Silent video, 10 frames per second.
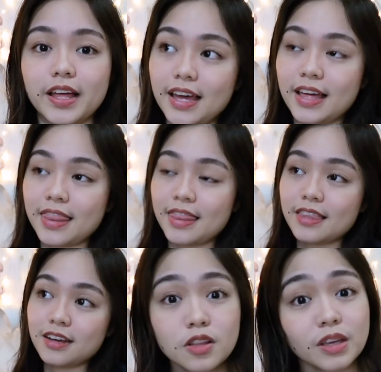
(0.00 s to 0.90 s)

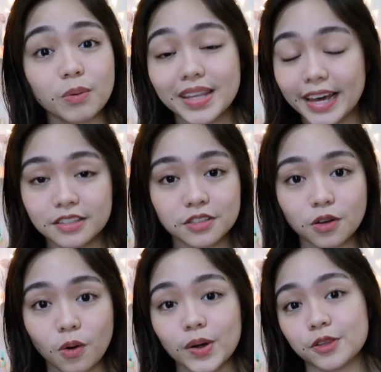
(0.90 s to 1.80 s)
and they would like to
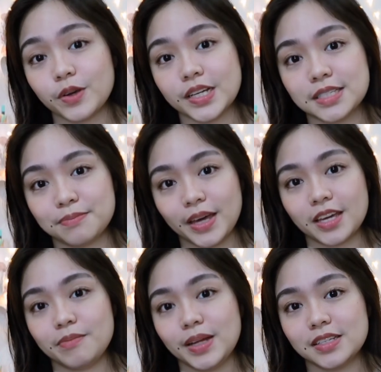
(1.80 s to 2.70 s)
know what to expect
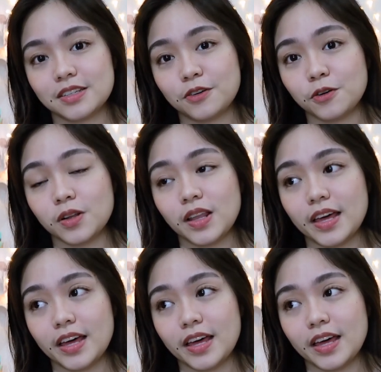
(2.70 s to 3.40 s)
in med school